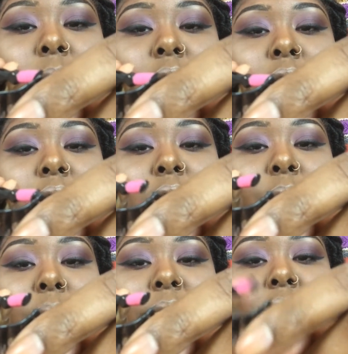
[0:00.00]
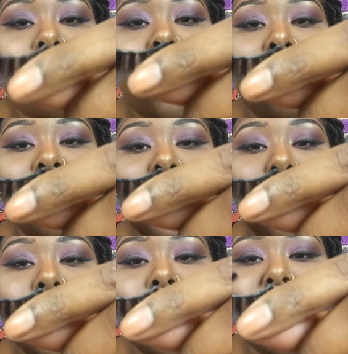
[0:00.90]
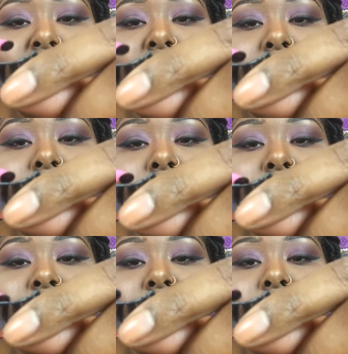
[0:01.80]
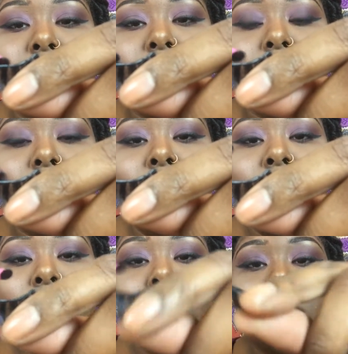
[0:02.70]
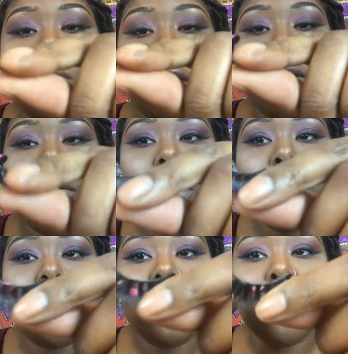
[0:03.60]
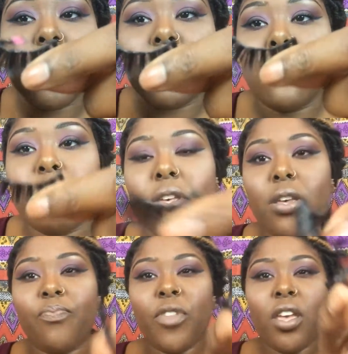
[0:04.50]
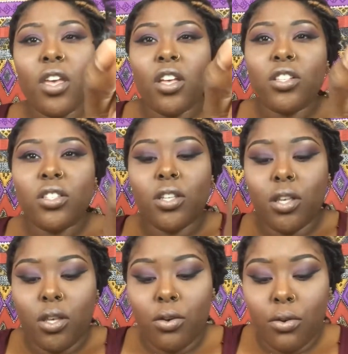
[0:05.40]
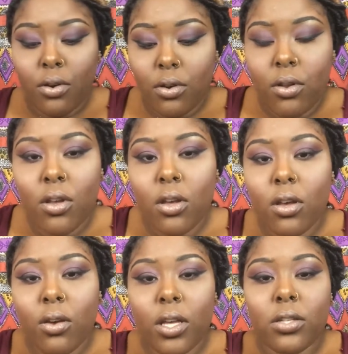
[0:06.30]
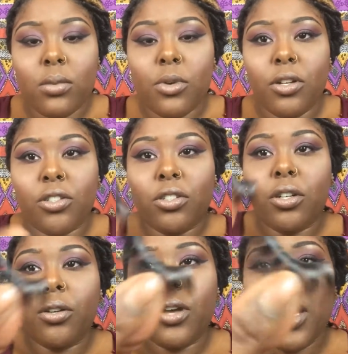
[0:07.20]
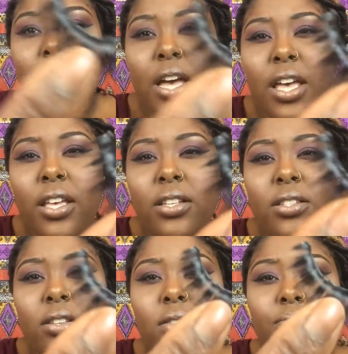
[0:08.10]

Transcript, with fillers: I'm going to scrape some off because I want a dot at each end so I know that it's going to be secured. Okay, so I'm going to show you guys.